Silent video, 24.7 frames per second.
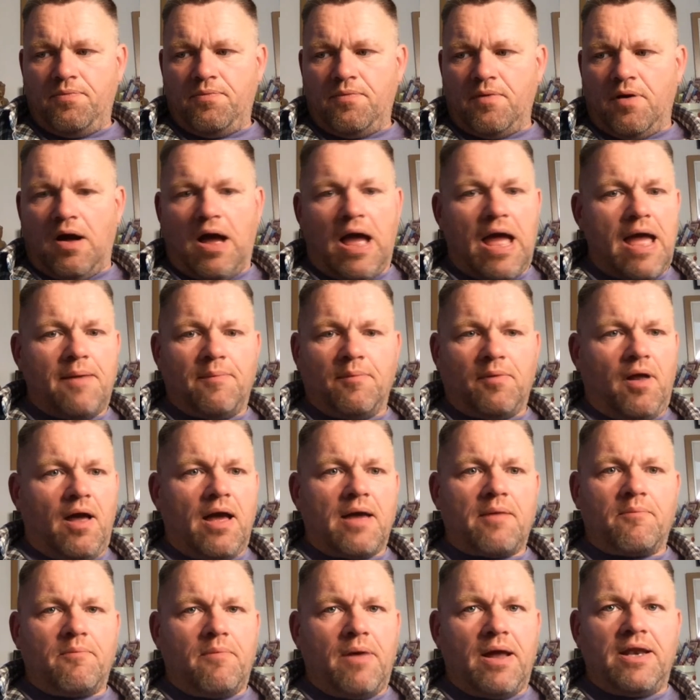
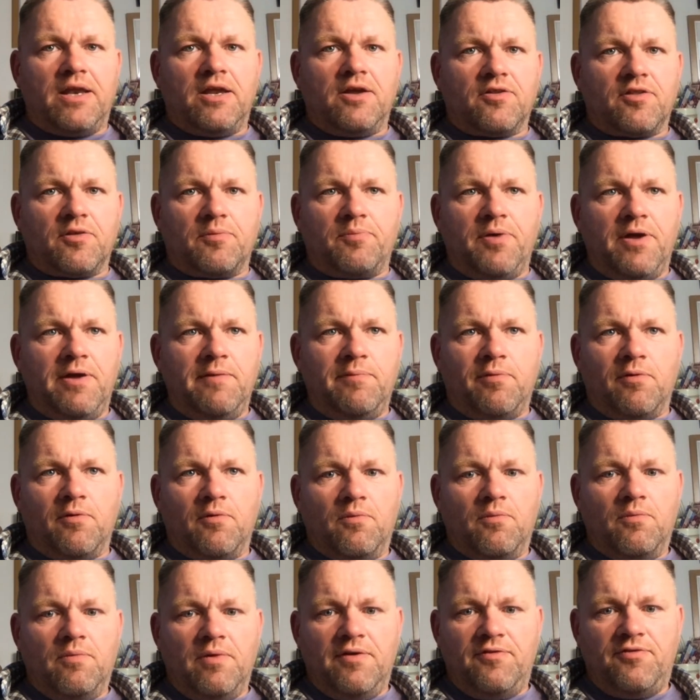like many other people.
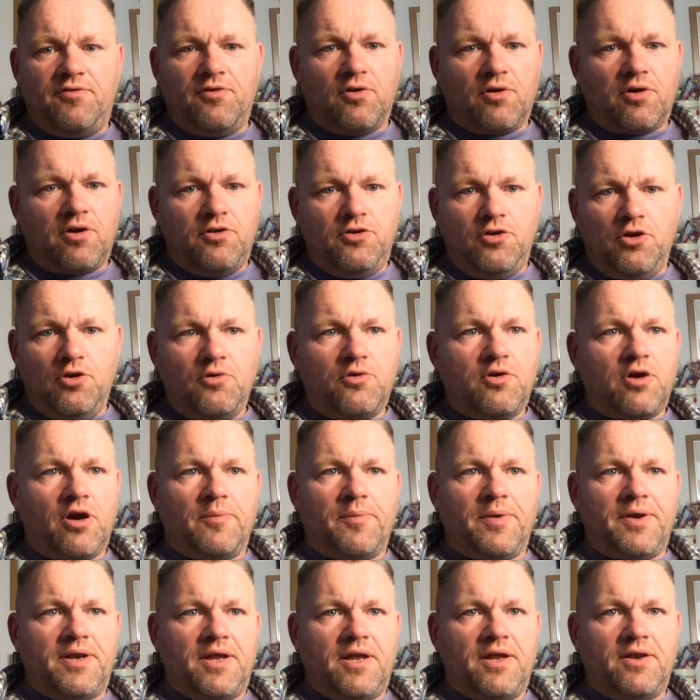If you're new
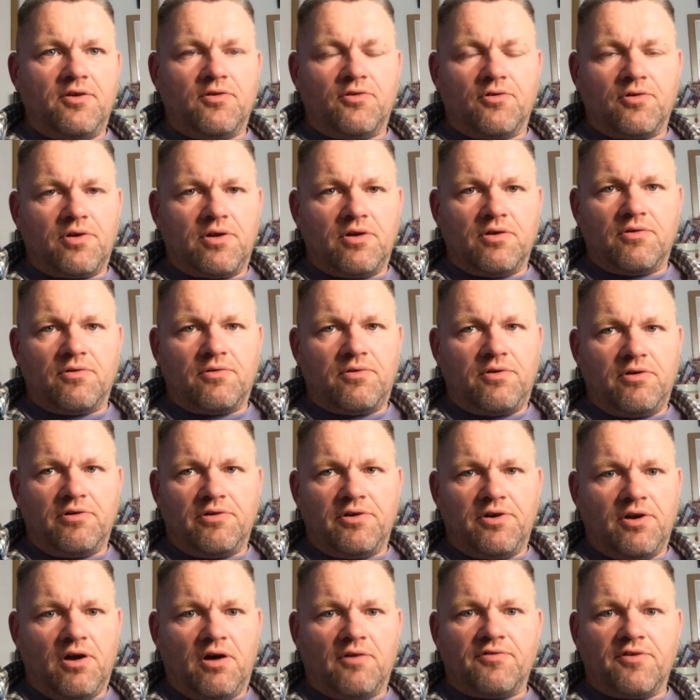coming in or you're a
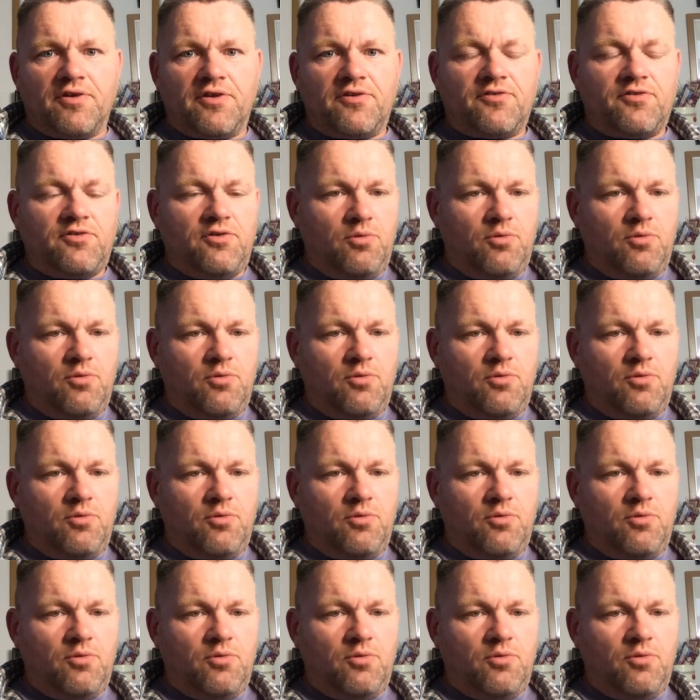novice,